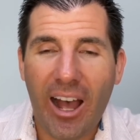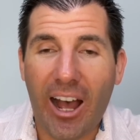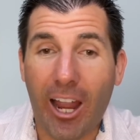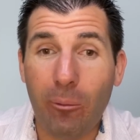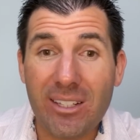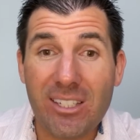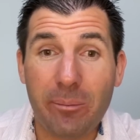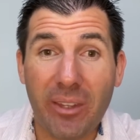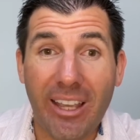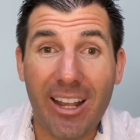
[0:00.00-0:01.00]
I want
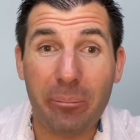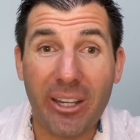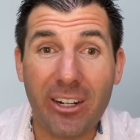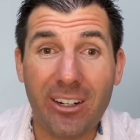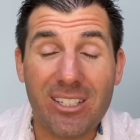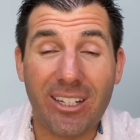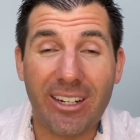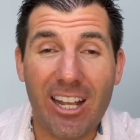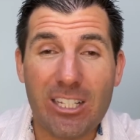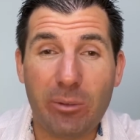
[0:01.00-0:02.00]
something kind of bigger. It's going to
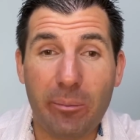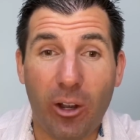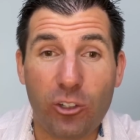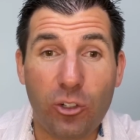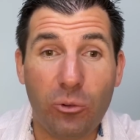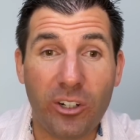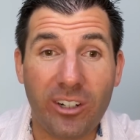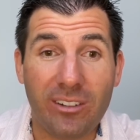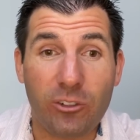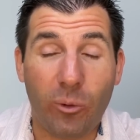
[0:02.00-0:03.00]
cost me about
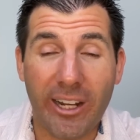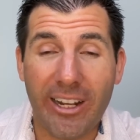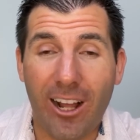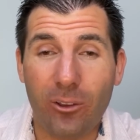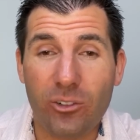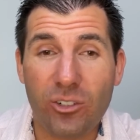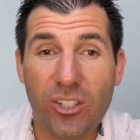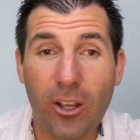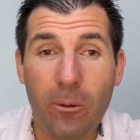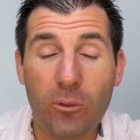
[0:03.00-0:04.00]
$220 or
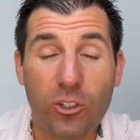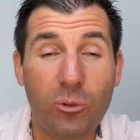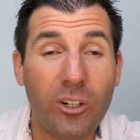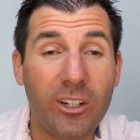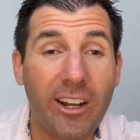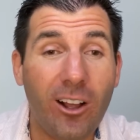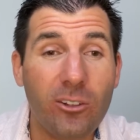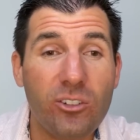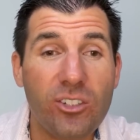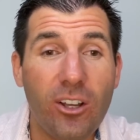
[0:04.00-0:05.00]
so, or
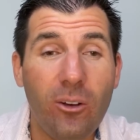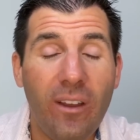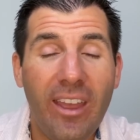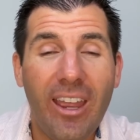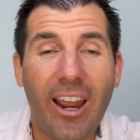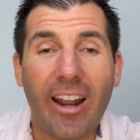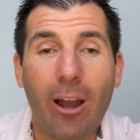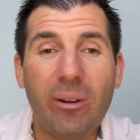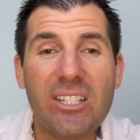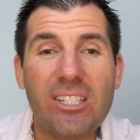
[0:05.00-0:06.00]
$200 or so, and I
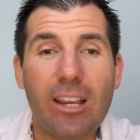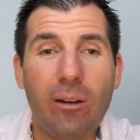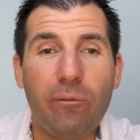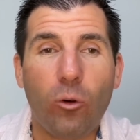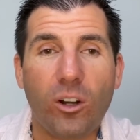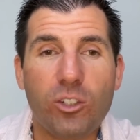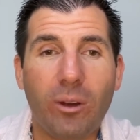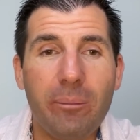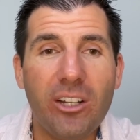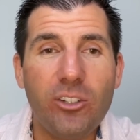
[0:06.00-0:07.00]
want to save up for it. So, what
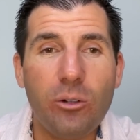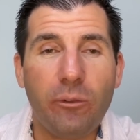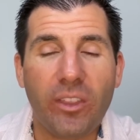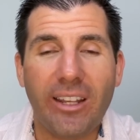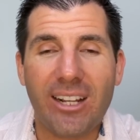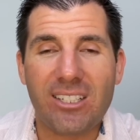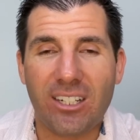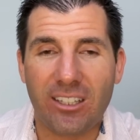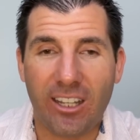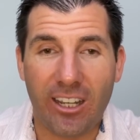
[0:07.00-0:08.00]
I'm going to do for the next,
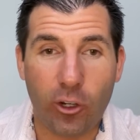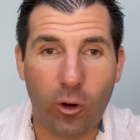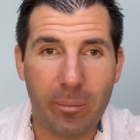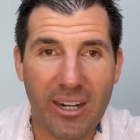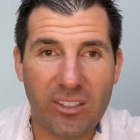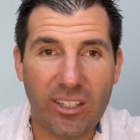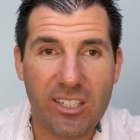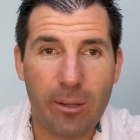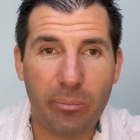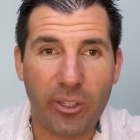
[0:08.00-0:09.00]
uh, going back to the
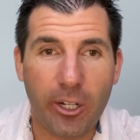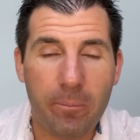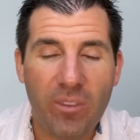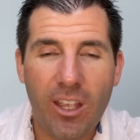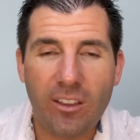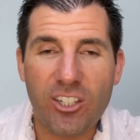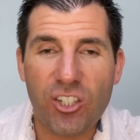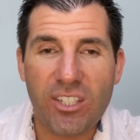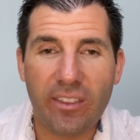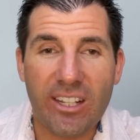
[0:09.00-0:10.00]
example here, let's
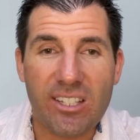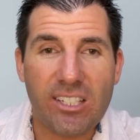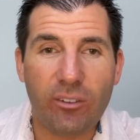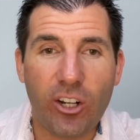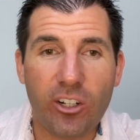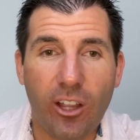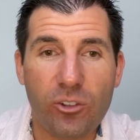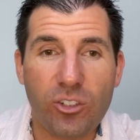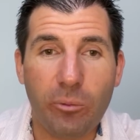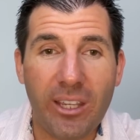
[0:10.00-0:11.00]
just say that it's
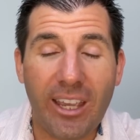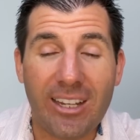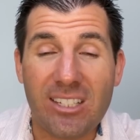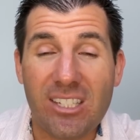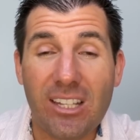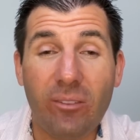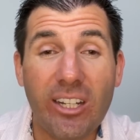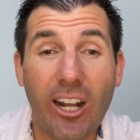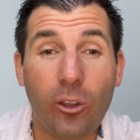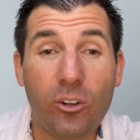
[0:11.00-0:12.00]
$700 a week and
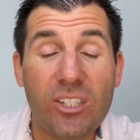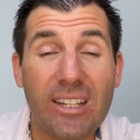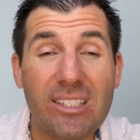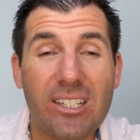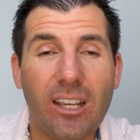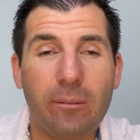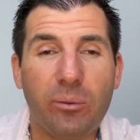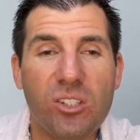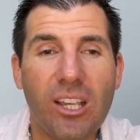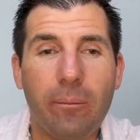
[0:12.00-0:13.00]
$70 is the
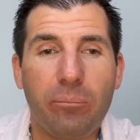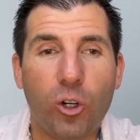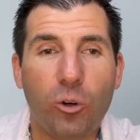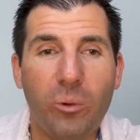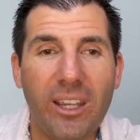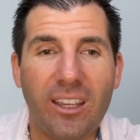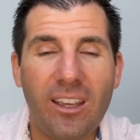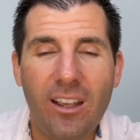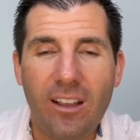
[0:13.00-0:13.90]
10% per week.